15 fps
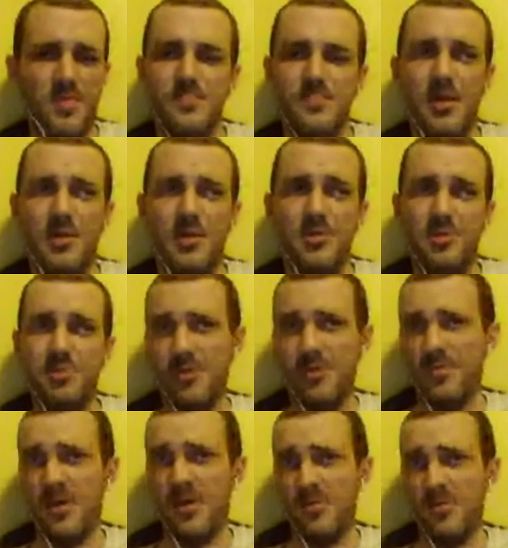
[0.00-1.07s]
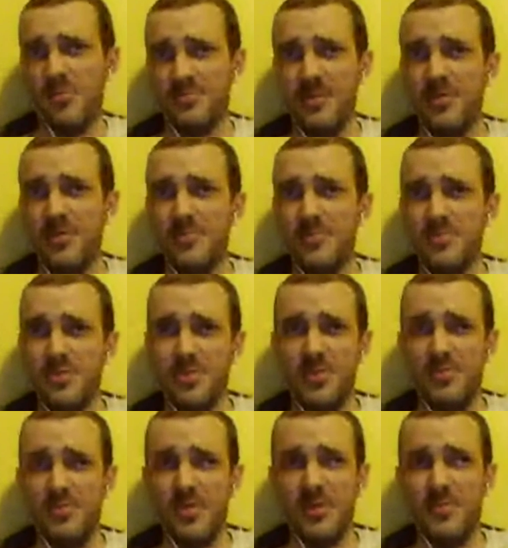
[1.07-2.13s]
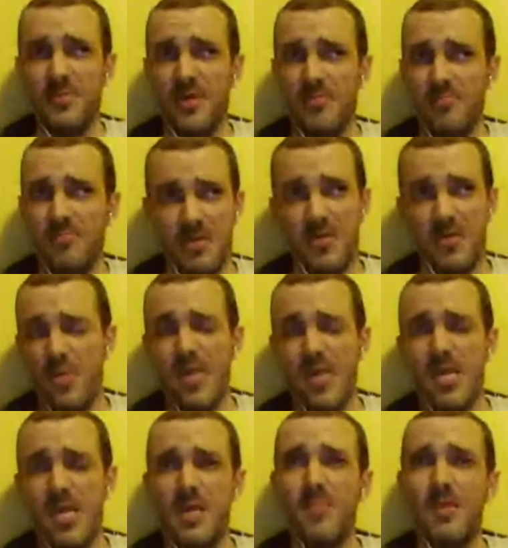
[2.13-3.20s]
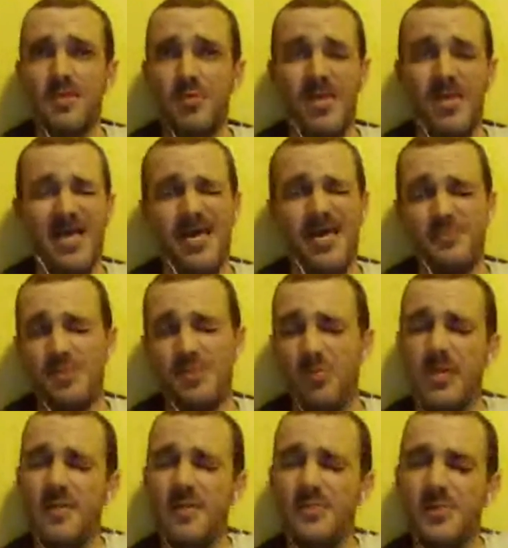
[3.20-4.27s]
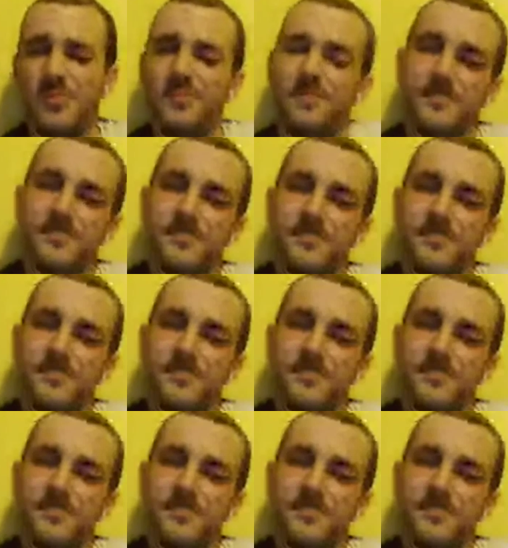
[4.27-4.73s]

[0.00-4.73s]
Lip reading: And Giovanna was very specific about not waking him up until we absolutely have to.